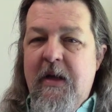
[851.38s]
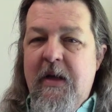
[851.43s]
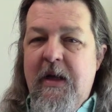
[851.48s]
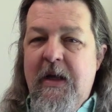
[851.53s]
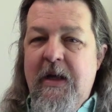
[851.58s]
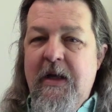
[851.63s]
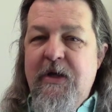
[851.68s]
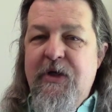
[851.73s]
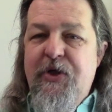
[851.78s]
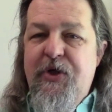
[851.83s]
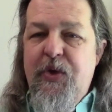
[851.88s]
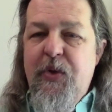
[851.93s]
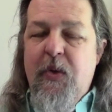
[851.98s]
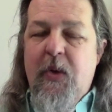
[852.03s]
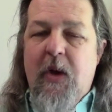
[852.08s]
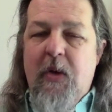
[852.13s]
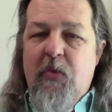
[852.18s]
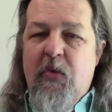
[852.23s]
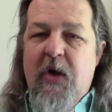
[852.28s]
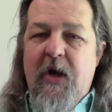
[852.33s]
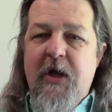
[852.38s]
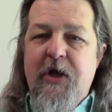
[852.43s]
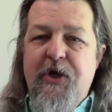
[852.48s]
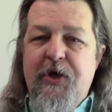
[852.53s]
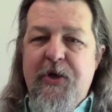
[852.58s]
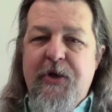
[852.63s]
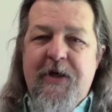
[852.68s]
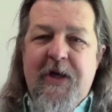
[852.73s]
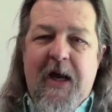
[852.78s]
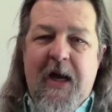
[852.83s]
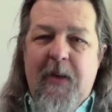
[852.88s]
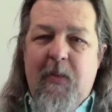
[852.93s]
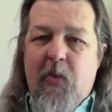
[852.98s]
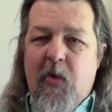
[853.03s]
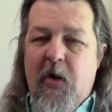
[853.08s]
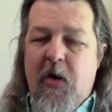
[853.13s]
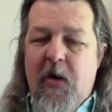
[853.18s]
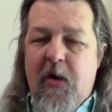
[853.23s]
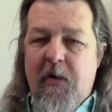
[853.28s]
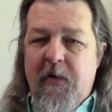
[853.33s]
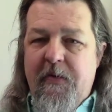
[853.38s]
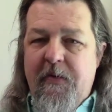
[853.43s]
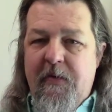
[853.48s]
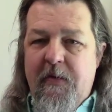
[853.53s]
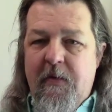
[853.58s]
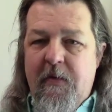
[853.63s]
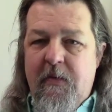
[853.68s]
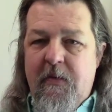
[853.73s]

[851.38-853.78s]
Is what is your time worth?